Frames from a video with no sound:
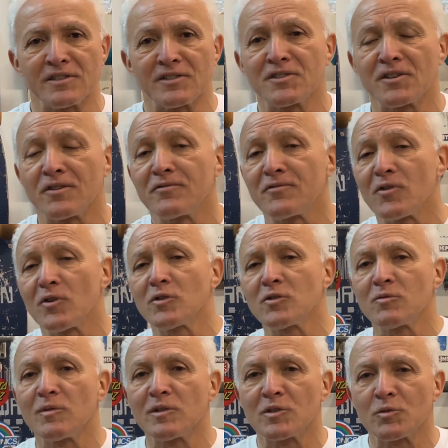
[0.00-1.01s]
And so the first
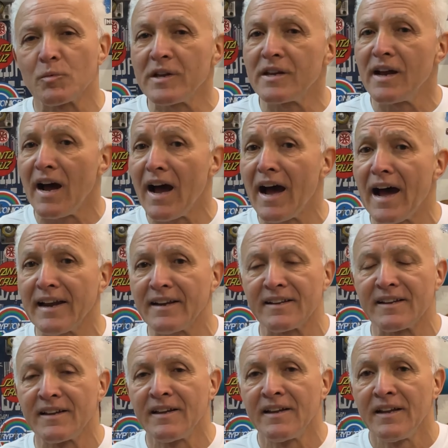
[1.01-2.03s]
ones we
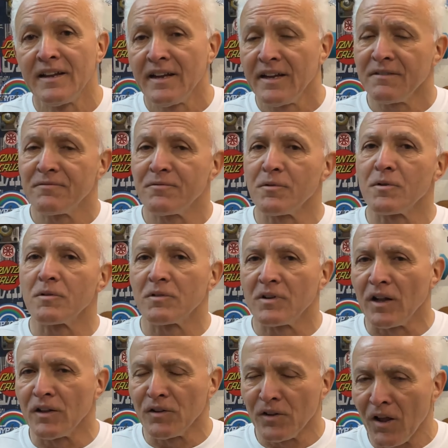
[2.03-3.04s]
got, and for
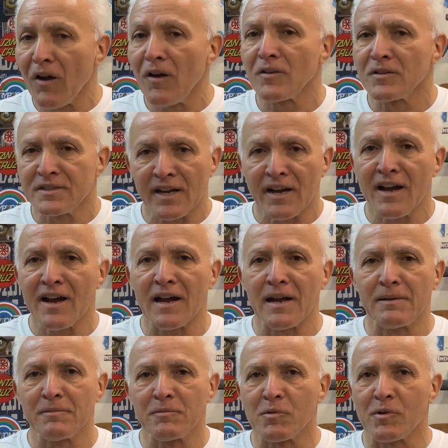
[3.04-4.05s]
a long
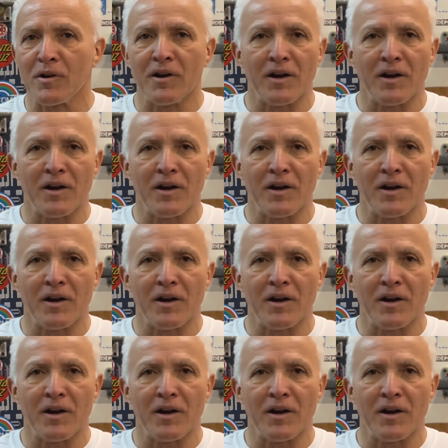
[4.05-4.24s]
time, were